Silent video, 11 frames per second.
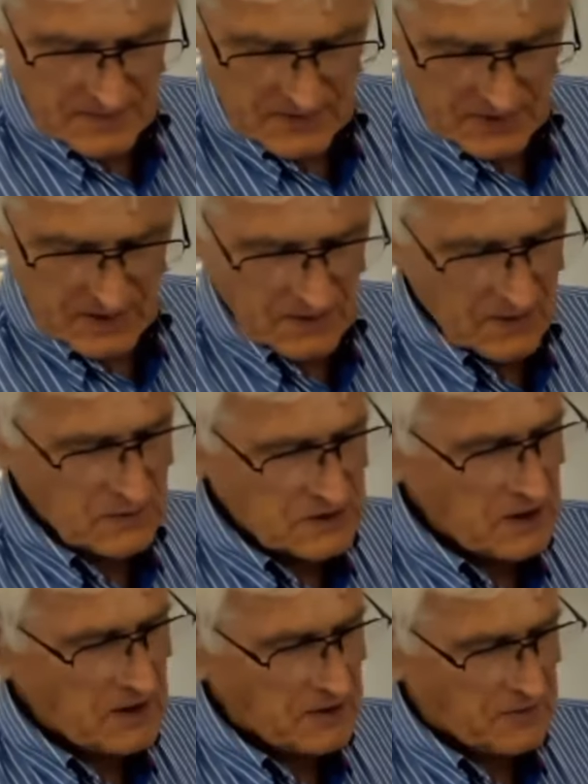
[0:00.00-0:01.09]
So it was a
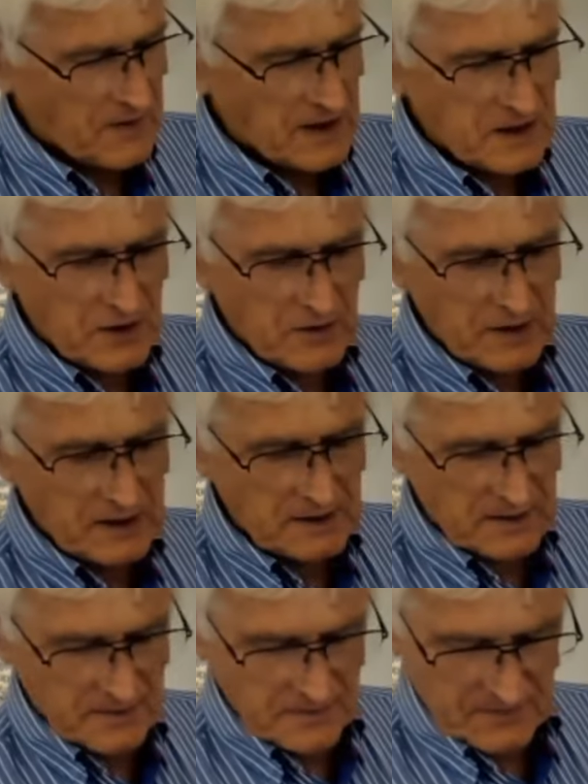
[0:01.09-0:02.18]
lot of fun doing it,
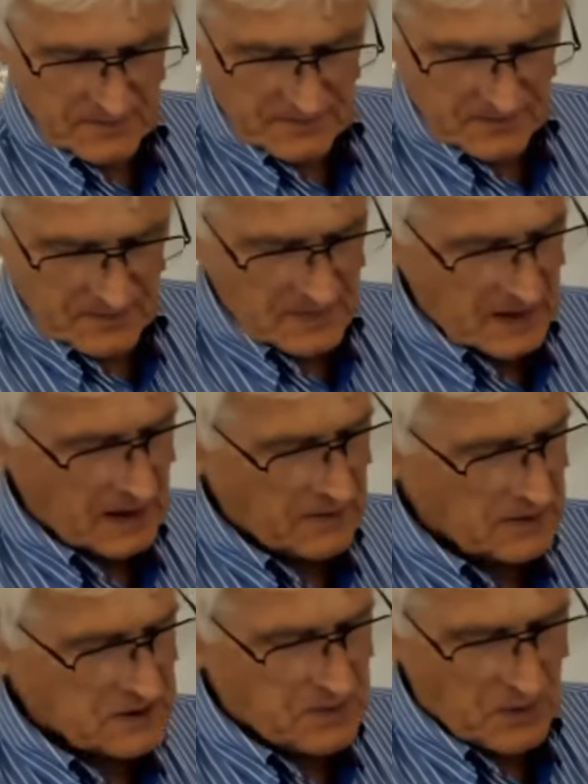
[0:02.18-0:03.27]

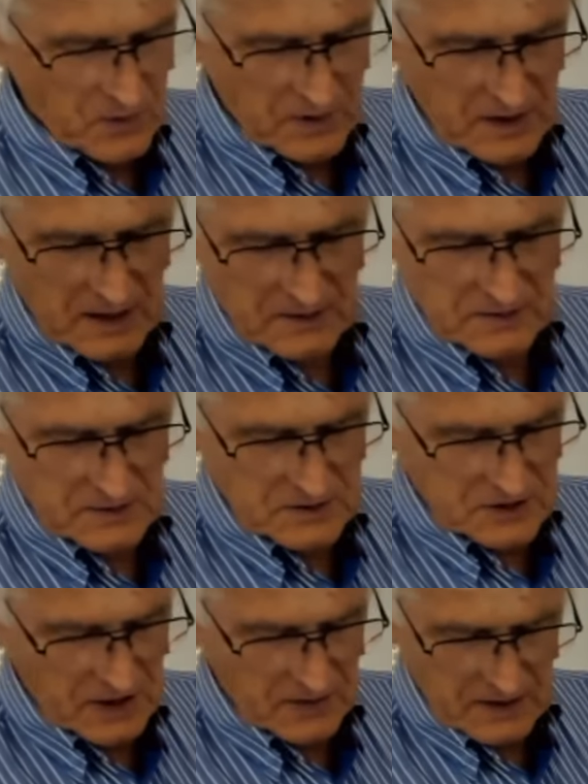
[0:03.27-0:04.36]
exploring,
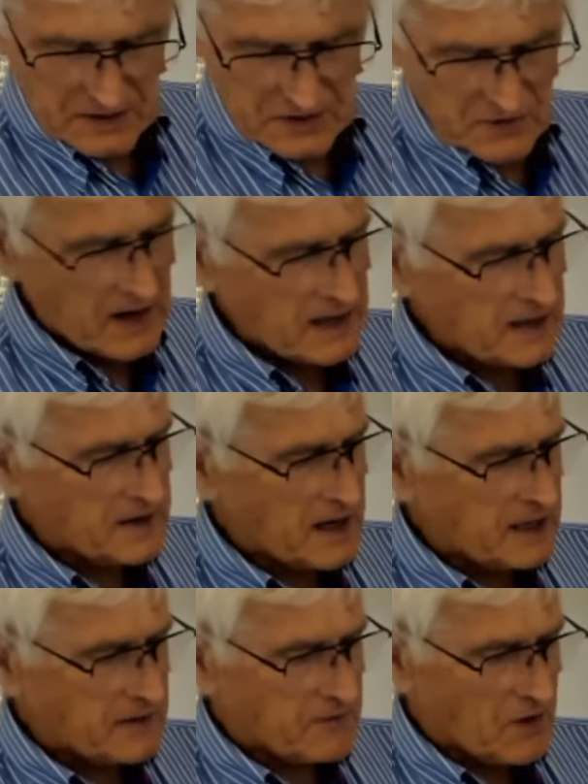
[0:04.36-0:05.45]
showing Australian
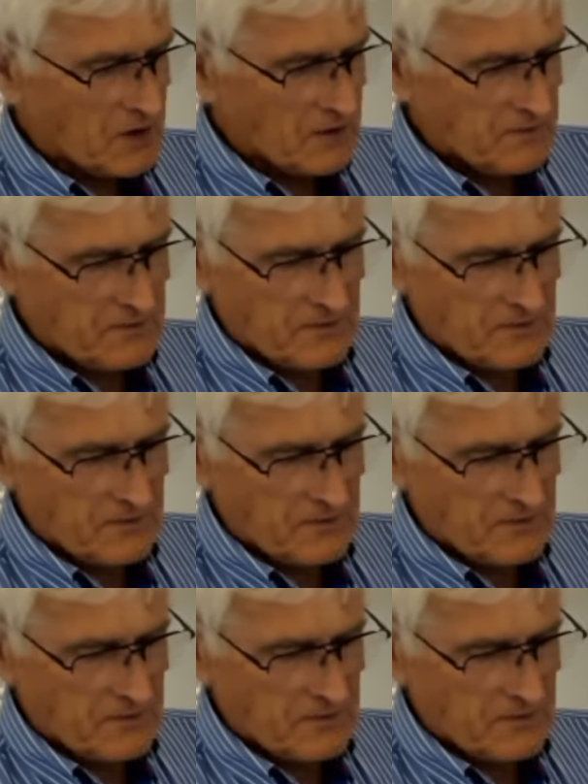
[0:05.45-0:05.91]
native life,